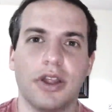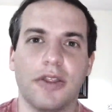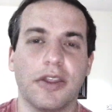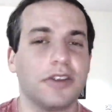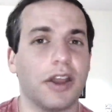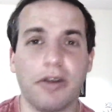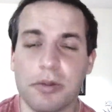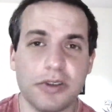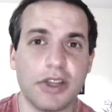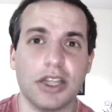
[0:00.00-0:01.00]
that's not
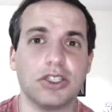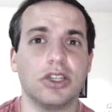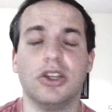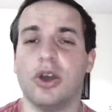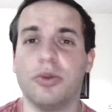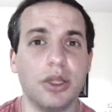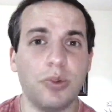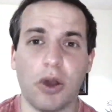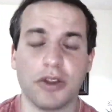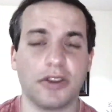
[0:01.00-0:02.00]
representation. Nobody
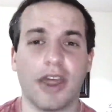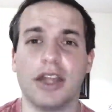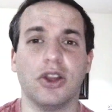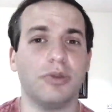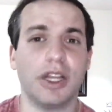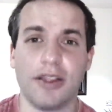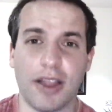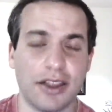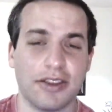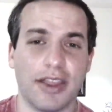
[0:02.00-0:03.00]
wants that. Nobody
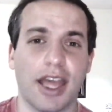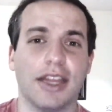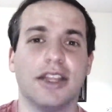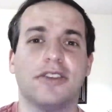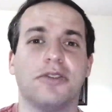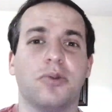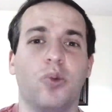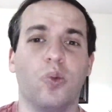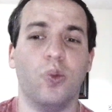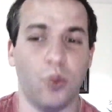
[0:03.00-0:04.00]
likes that. It's
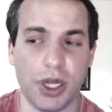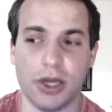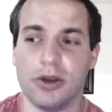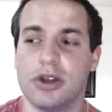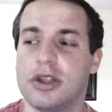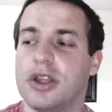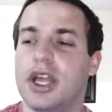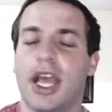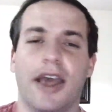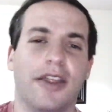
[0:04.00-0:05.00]
weird.
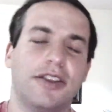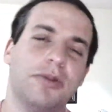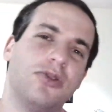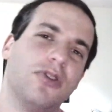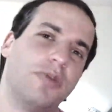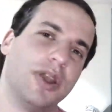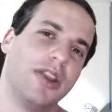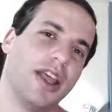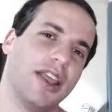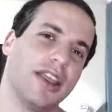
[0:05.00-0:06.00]
And that seems to have been
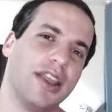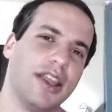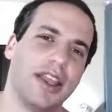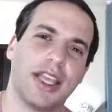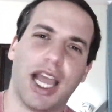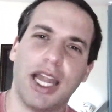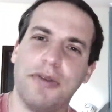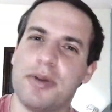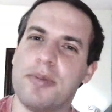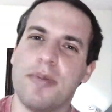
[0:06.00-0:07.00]
like kind of
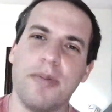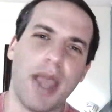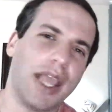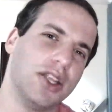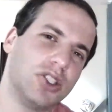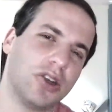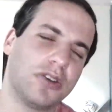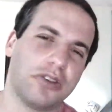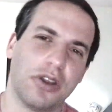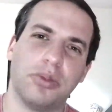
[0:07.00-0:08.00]
a major
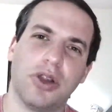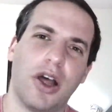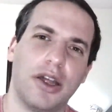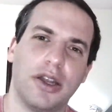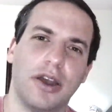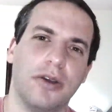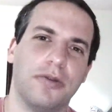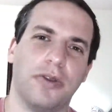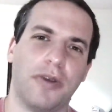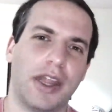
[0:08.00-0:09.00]
subplot
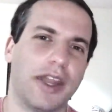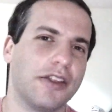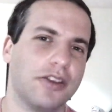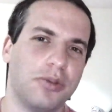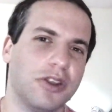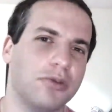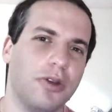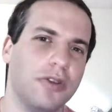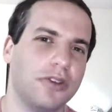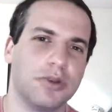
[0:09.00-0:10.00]
of the Fantastic Beasts
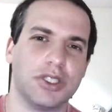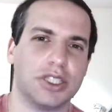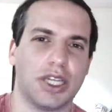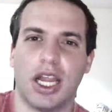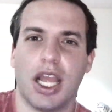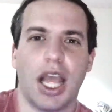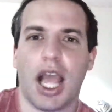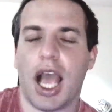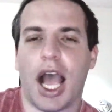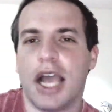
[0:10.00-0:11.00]
movies, which
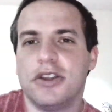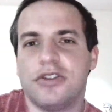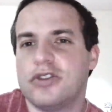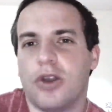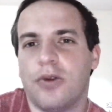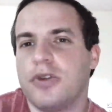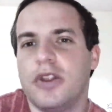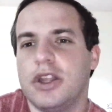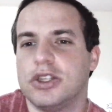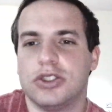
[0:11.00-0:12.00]
I just don't
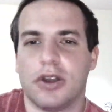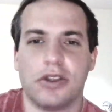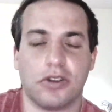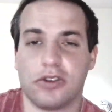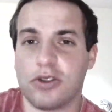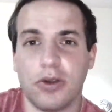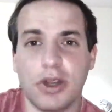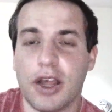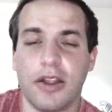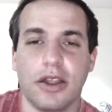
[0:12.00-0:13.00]
really enjoy as a
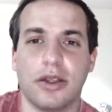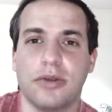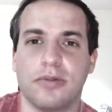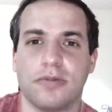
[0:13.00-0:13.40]
storytelling